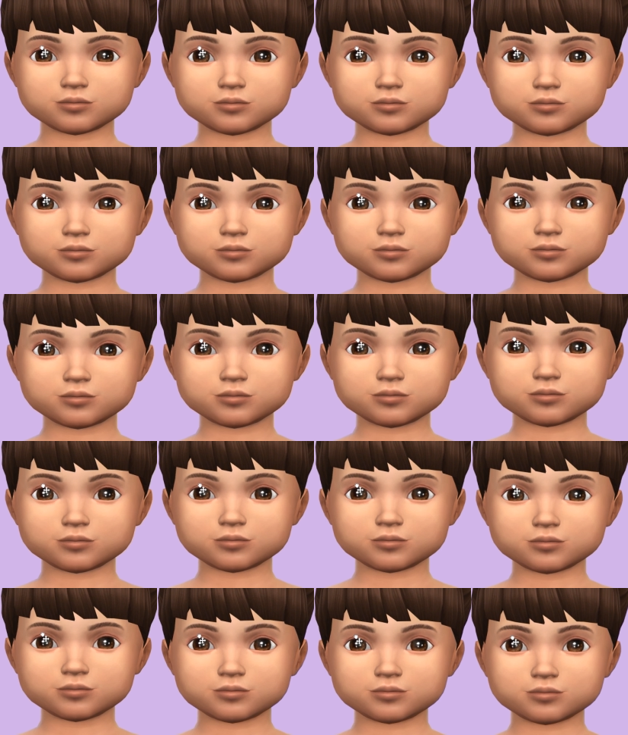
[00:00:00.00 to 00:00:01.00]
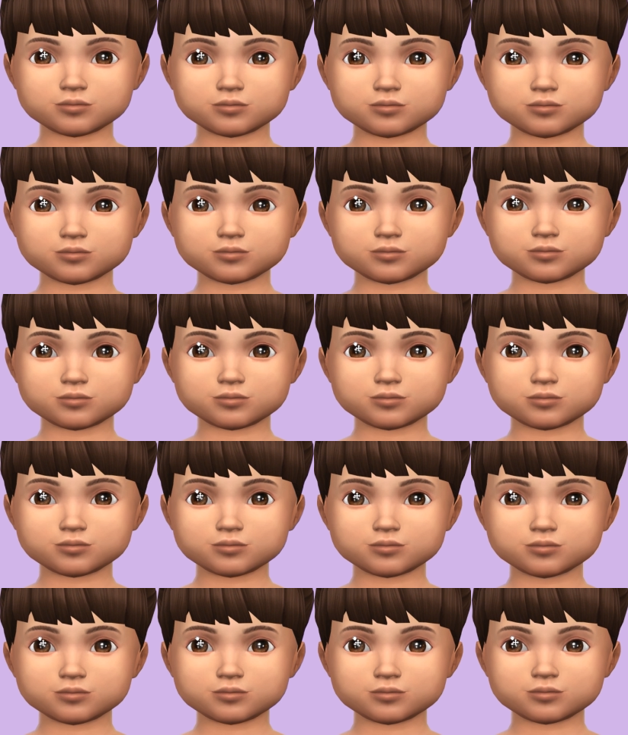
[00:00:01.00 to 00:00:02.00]

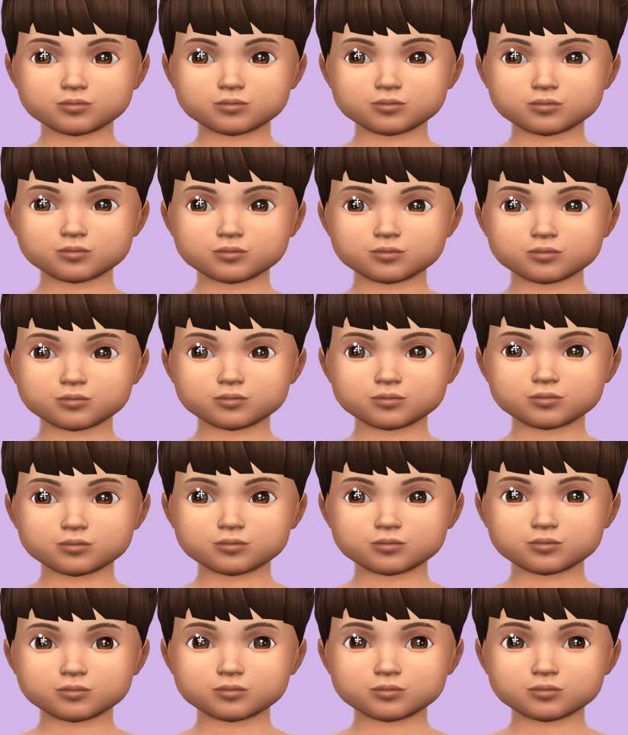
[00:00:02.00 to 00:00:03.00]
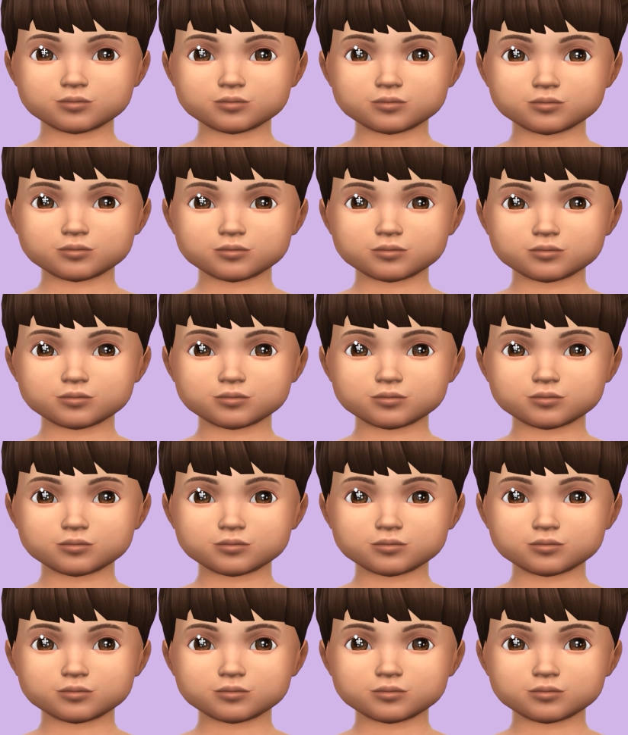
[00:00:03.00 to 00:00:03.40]
No one is speaking in this clip.